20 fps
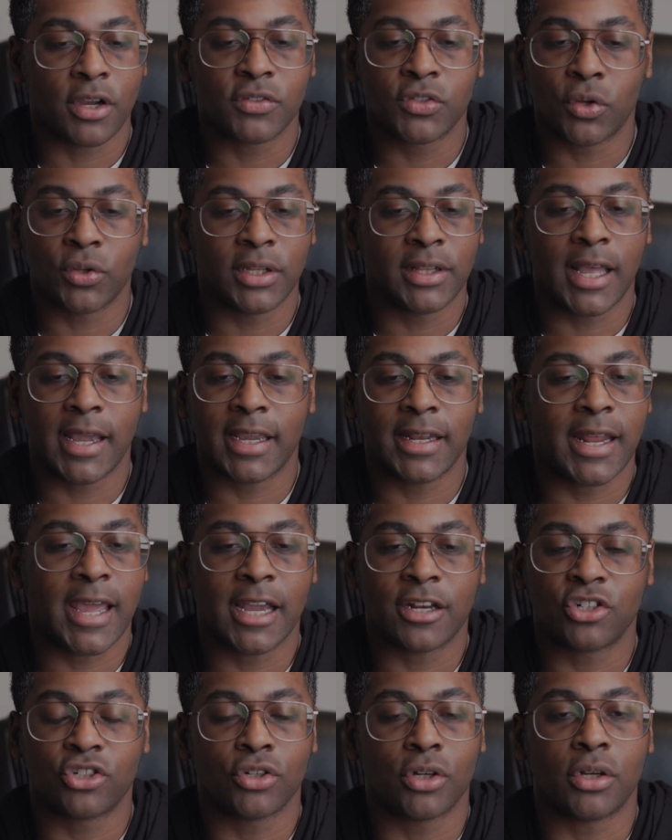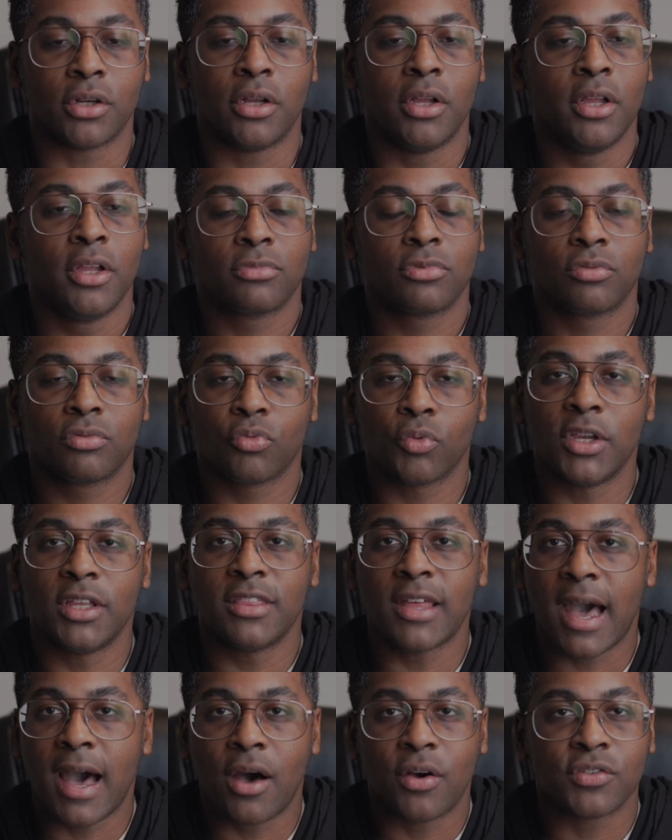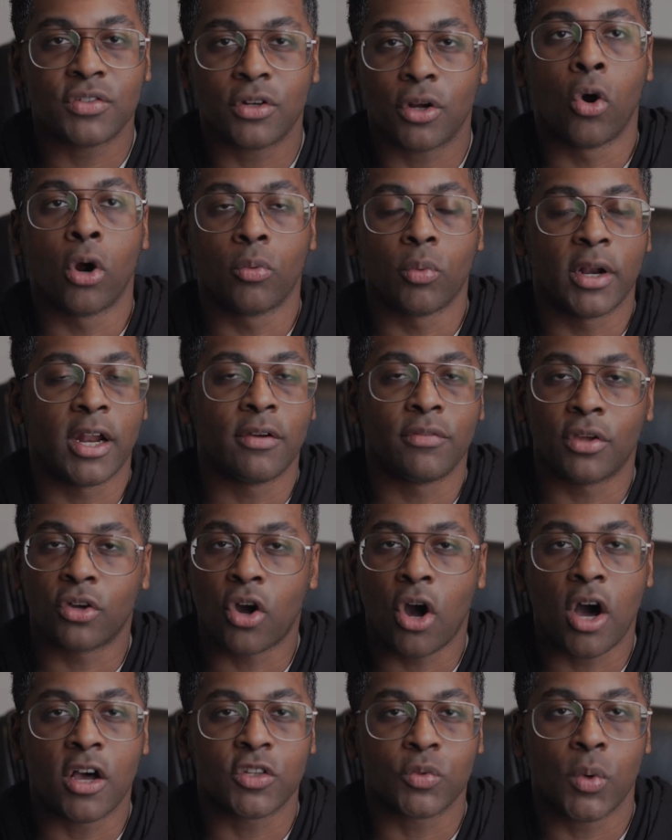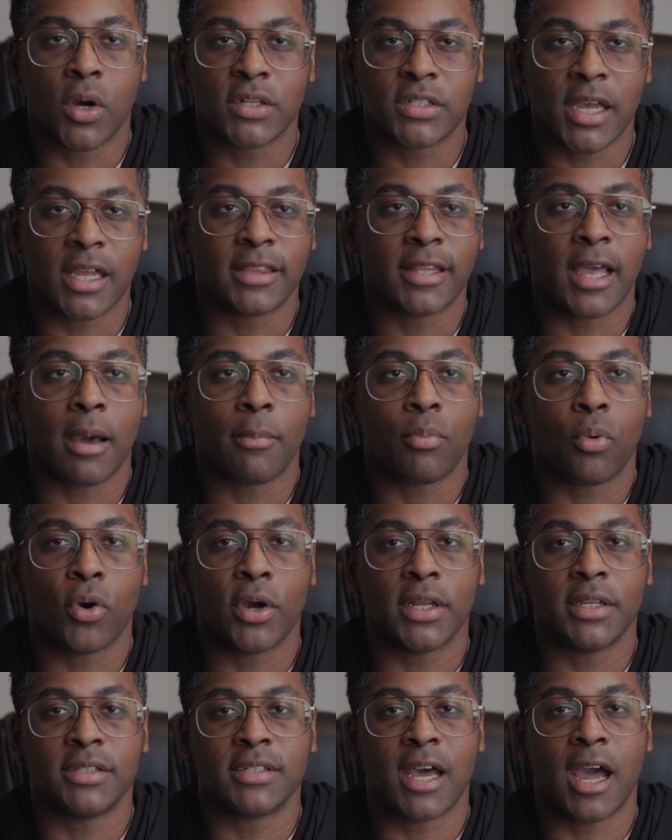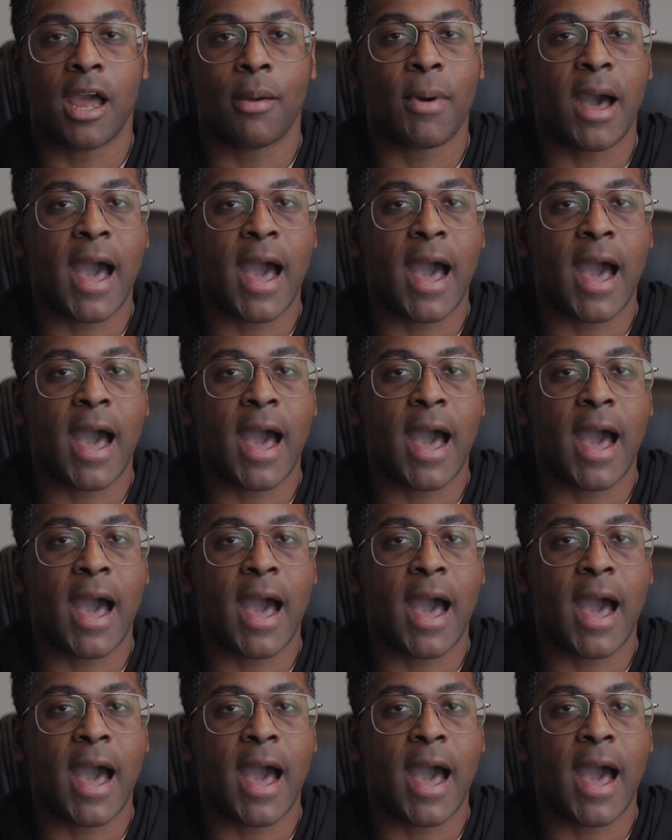It's only like an extra $3,000 or whatever the cost was at that point in time.